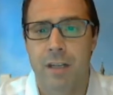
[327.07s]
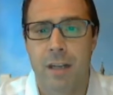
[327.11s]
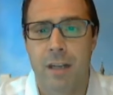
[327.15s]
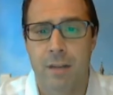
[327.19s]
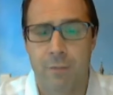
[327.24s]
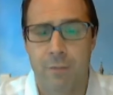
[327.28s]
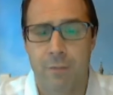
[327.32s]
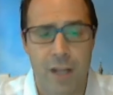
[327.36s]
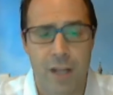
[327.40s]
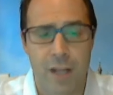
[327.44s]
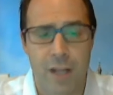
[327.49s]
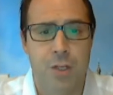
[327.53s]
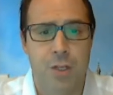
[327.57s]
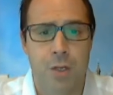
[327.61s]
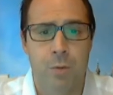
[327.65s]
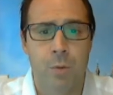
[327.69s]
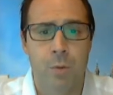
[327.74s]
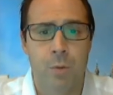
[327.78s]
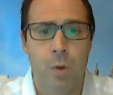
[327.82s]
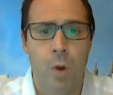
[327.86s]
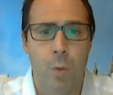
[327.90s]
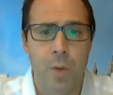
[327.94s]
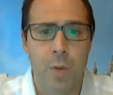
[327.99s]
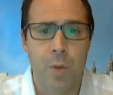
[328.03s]

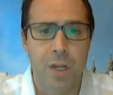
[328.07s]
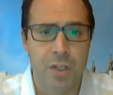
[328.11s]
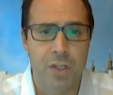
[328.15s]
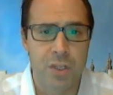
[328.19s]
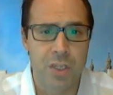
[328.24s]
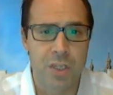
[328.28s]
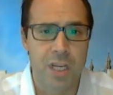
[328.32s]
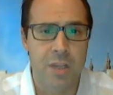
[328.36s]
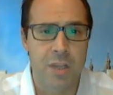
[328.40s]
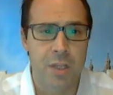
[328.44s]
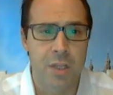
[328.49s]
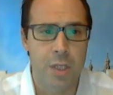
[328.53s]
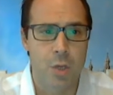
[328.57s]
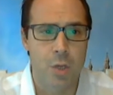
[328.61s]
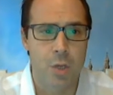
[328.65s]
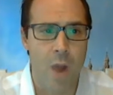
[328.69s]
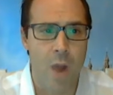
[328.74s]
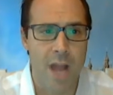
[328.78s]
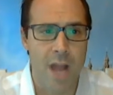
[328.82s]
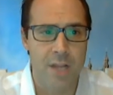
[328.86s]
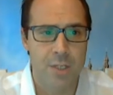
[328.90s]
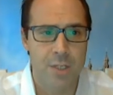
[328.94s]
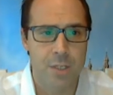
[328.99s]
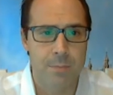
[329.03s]
inflation we could see in the
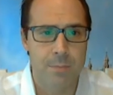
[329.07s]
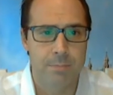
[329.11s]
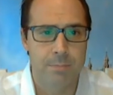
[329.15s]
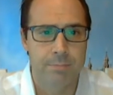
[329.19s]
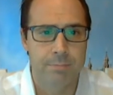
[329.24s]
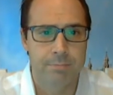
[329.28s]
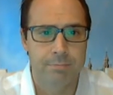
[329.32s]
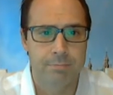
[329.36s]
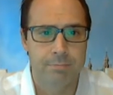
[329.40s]
US.